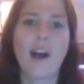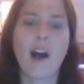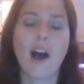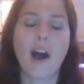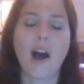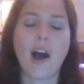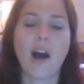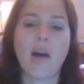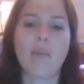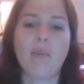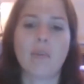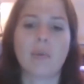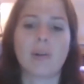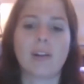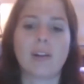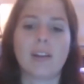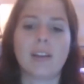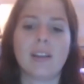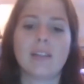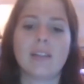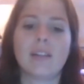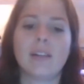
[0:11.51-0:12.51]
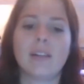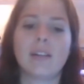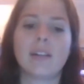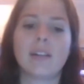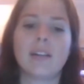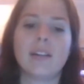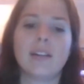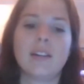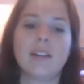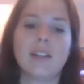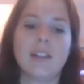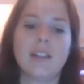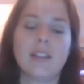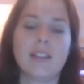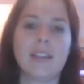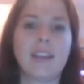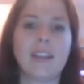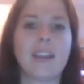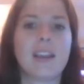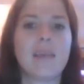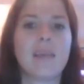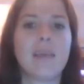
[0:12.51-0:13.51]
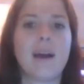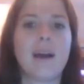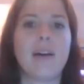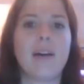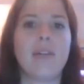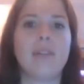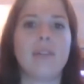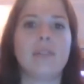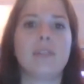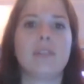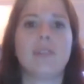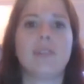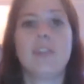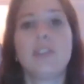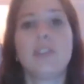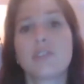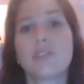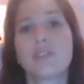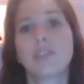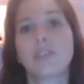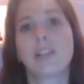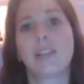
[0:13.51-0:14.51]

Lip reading: We're either thinking about the future,